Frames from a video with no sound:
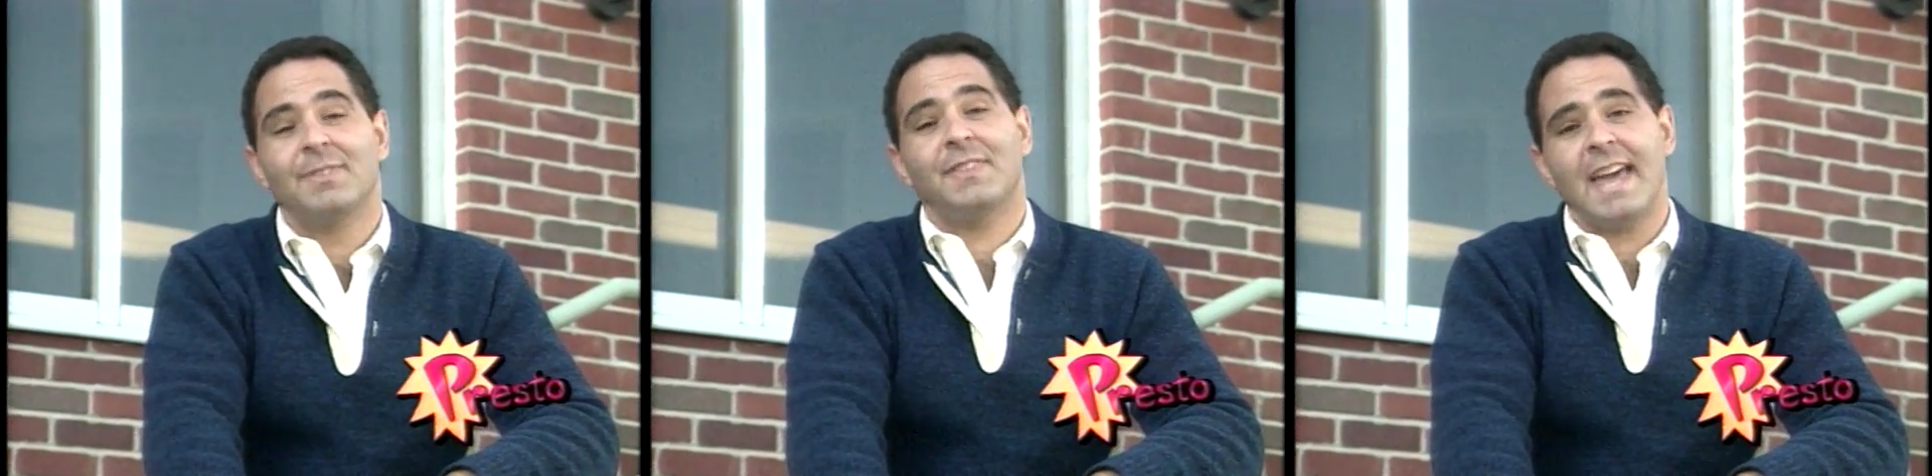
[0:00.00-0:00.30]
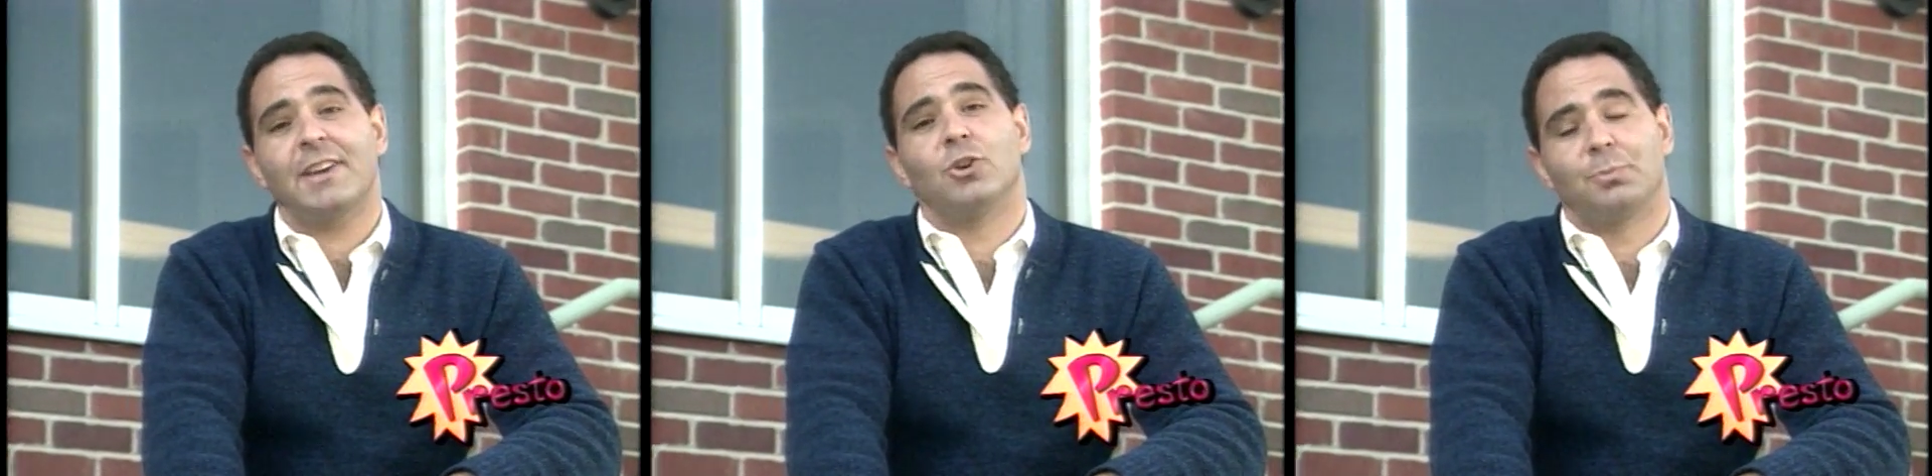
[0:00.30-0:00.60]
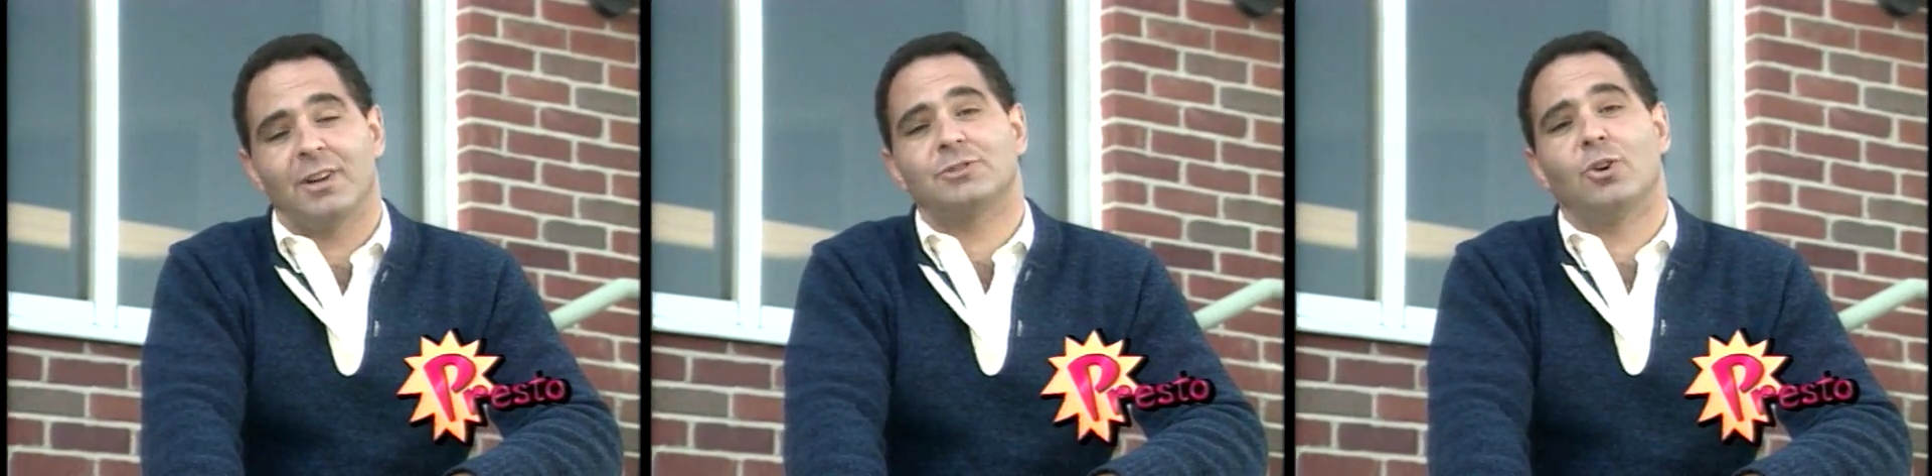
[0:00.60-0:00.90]
thank you
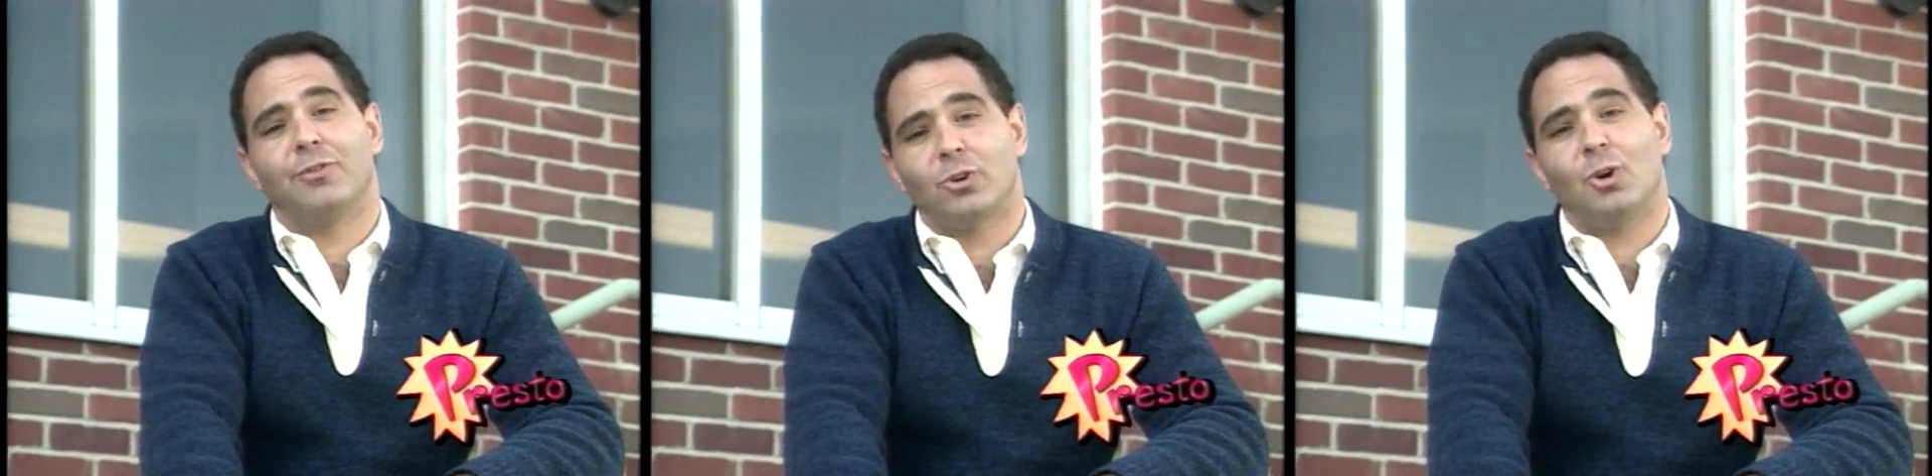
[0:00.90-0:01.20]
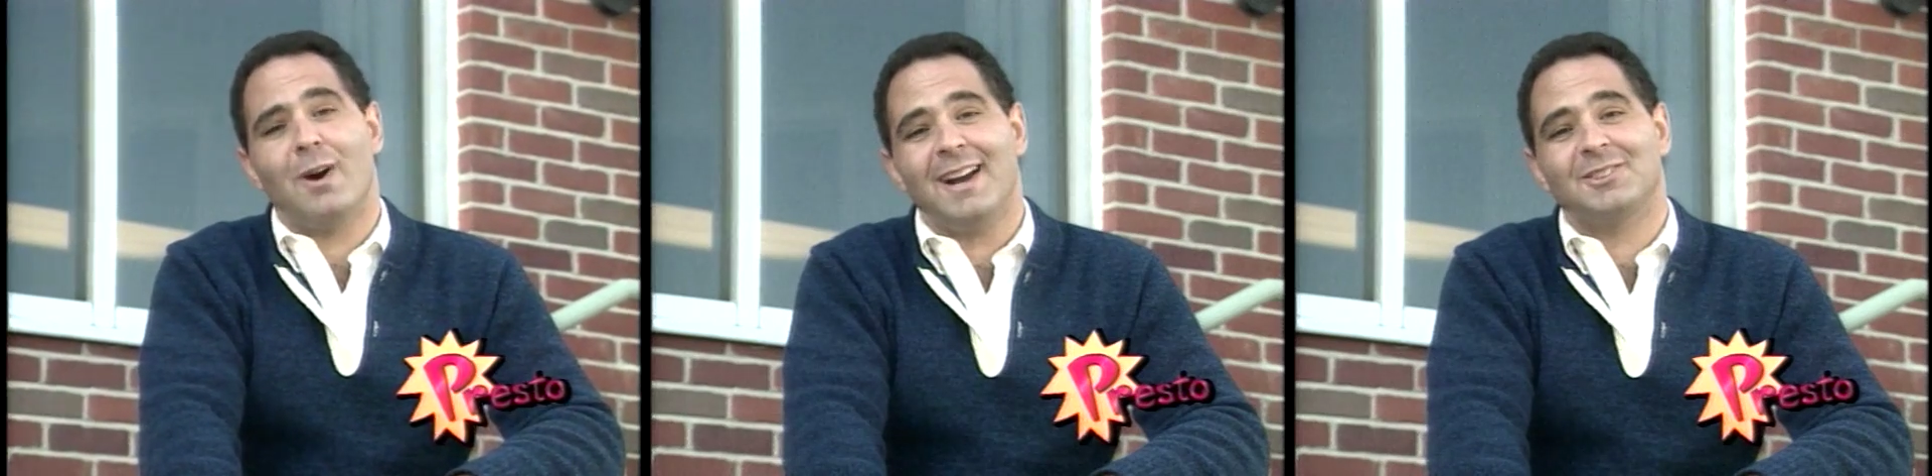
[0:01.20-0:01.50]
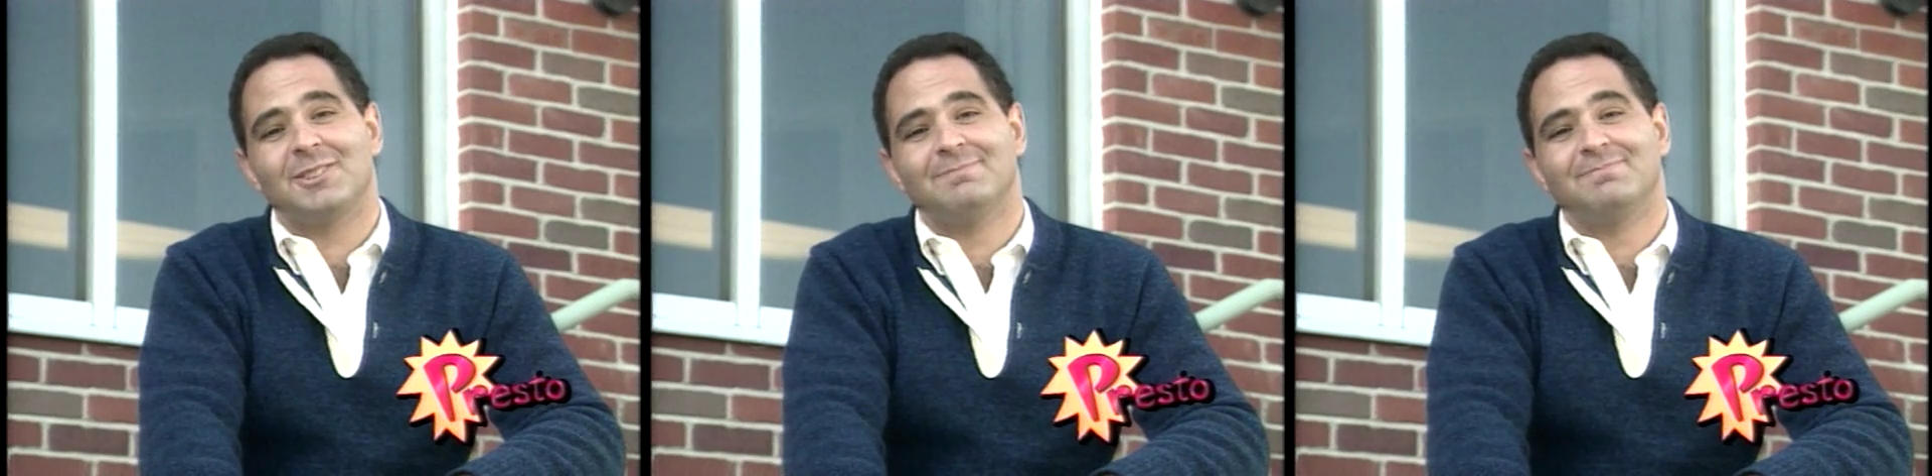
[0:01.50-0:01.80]
Presto Floor Wax.
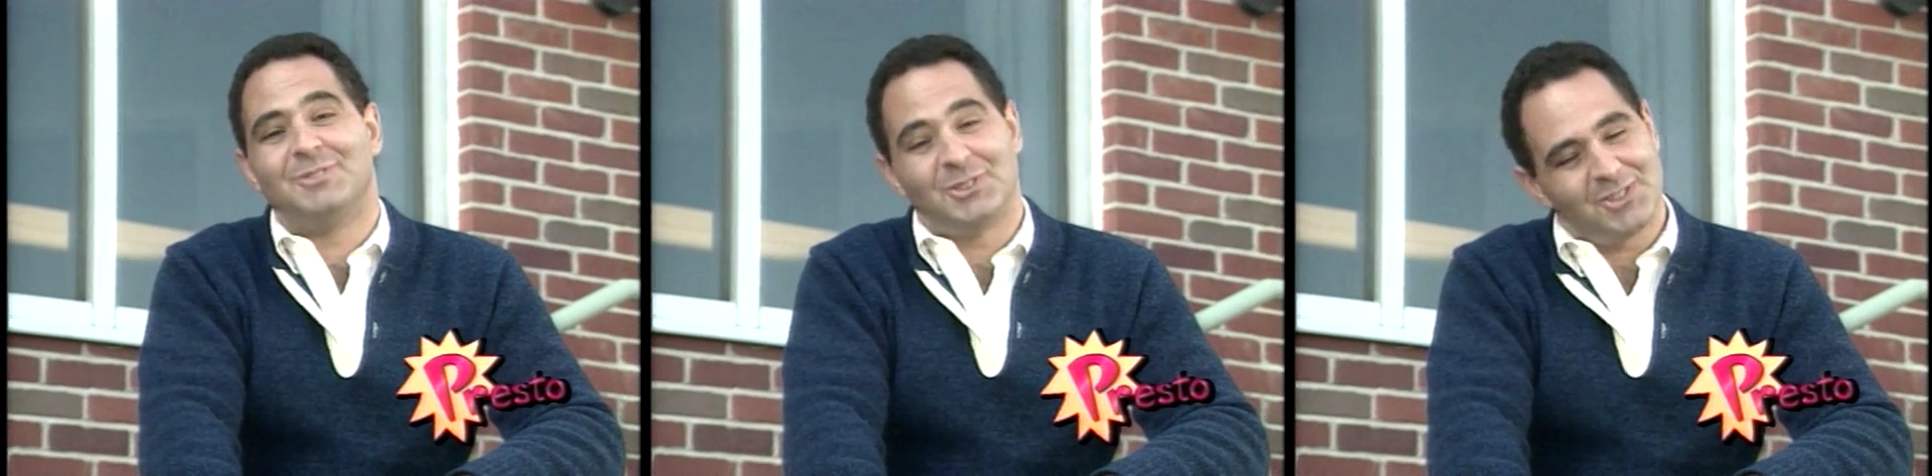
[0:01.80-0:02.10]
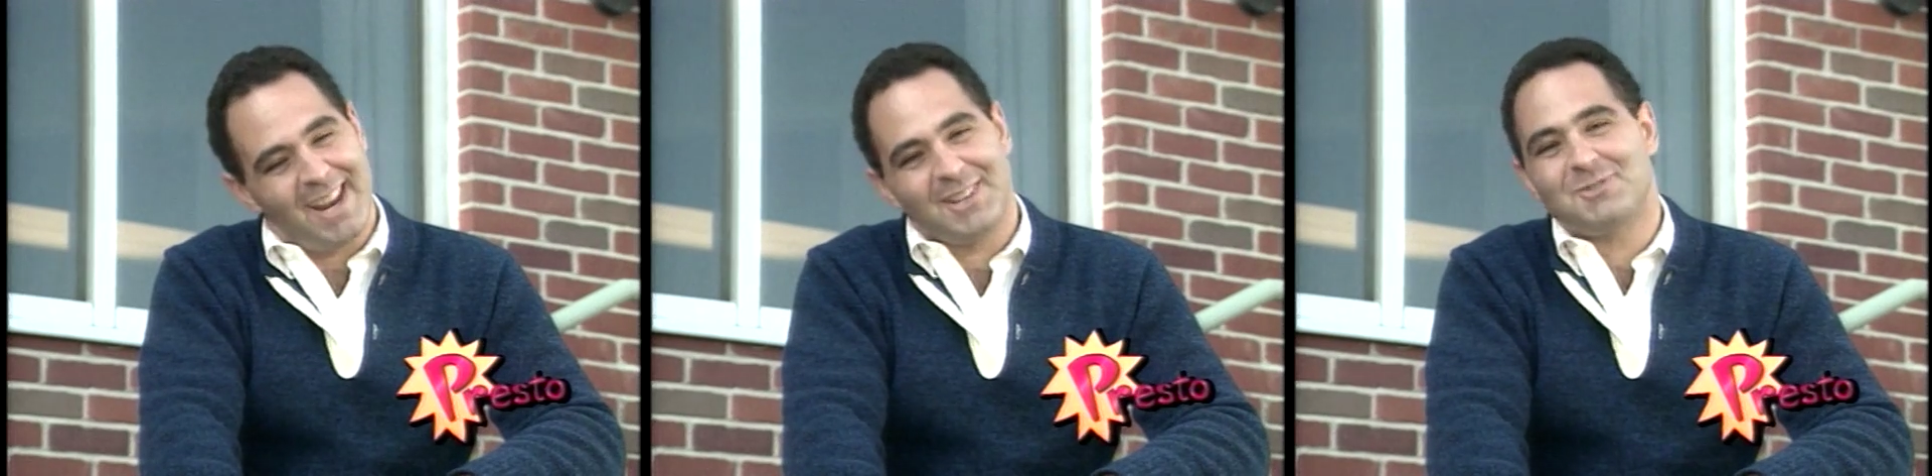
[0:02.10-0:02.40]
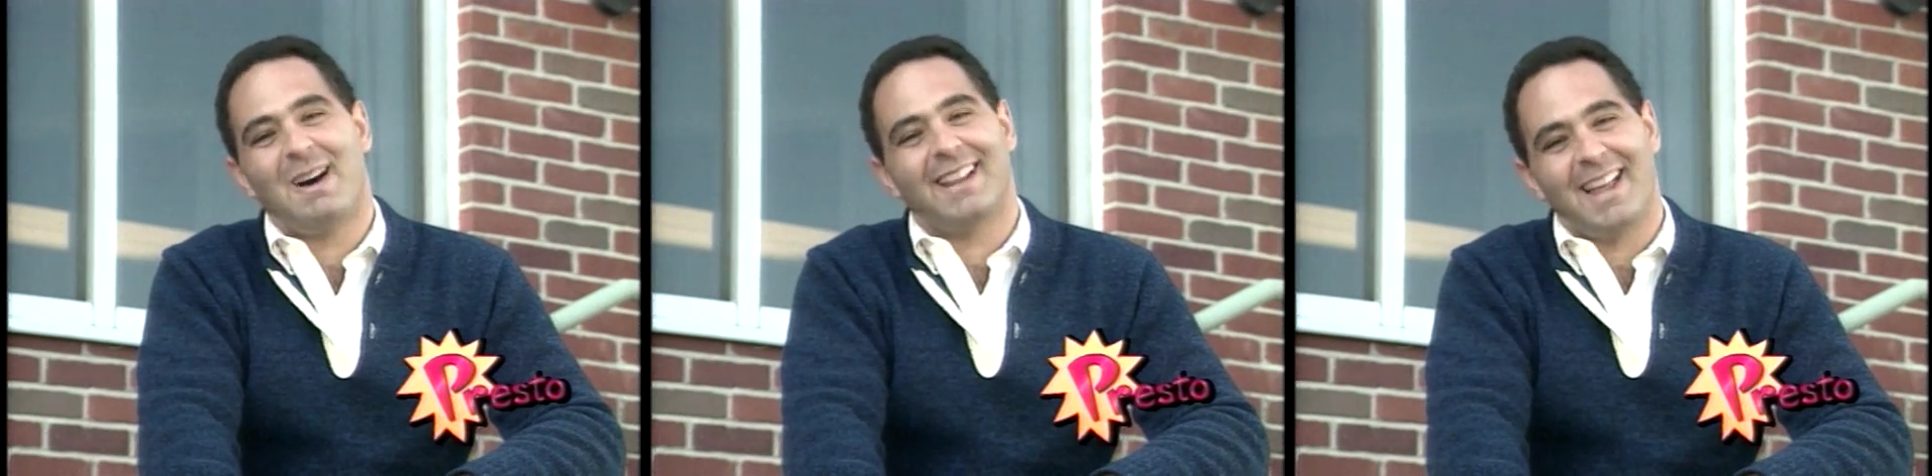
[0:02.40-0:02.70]
You changed
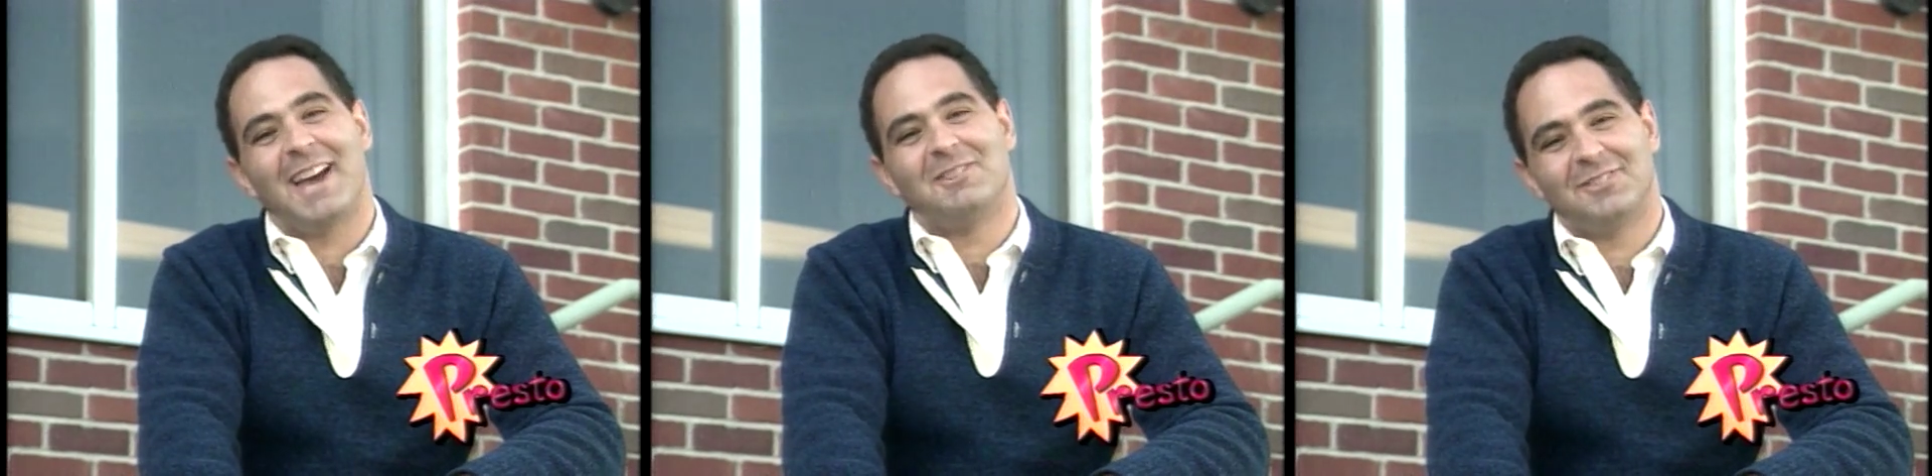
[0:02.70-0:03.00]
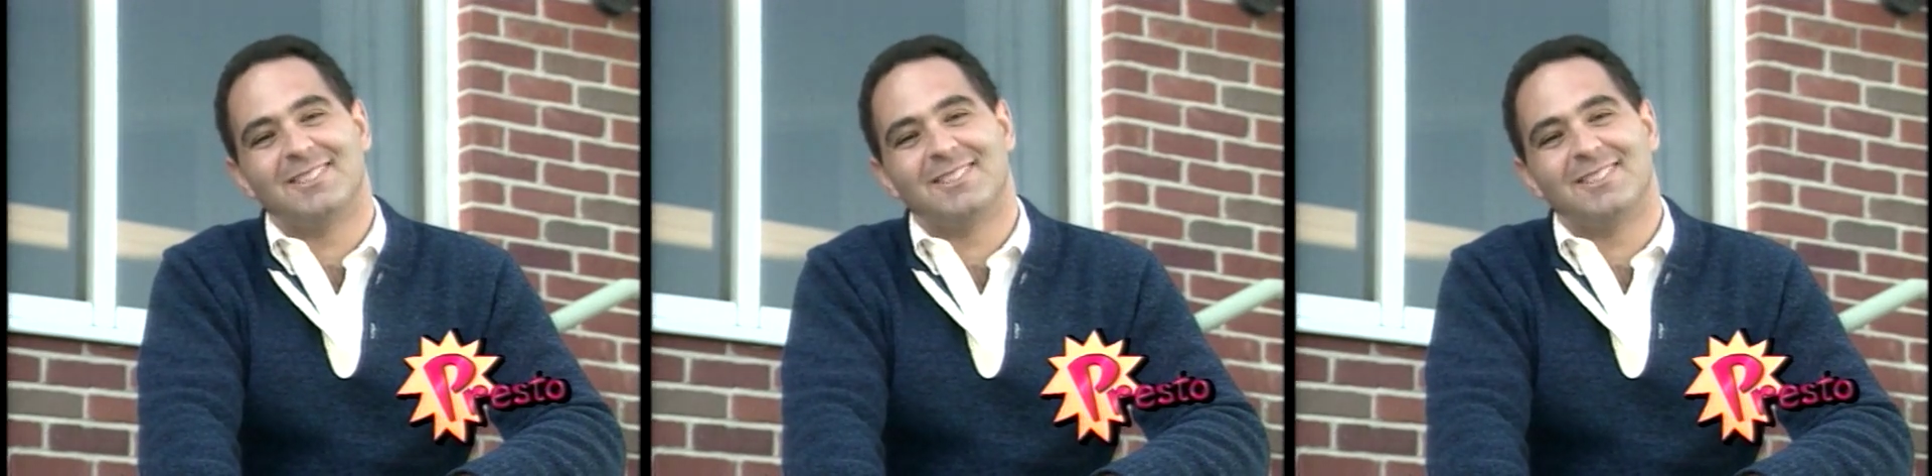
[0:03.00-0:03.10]
my life.